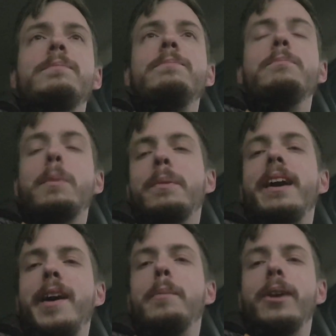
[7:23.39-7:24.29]
Remember
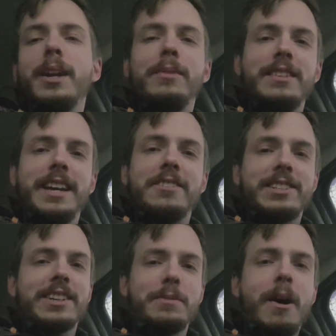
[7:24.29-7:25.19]
how I brought up the Deus
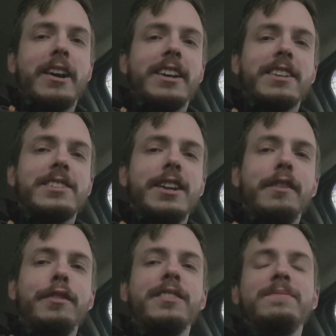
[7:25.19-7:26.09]
Ex Machina
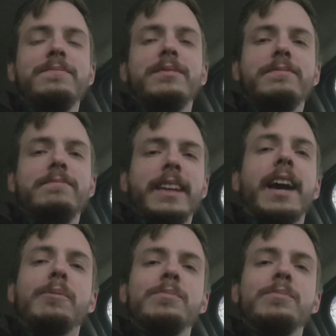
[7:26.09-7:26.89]
stuff? Yeah,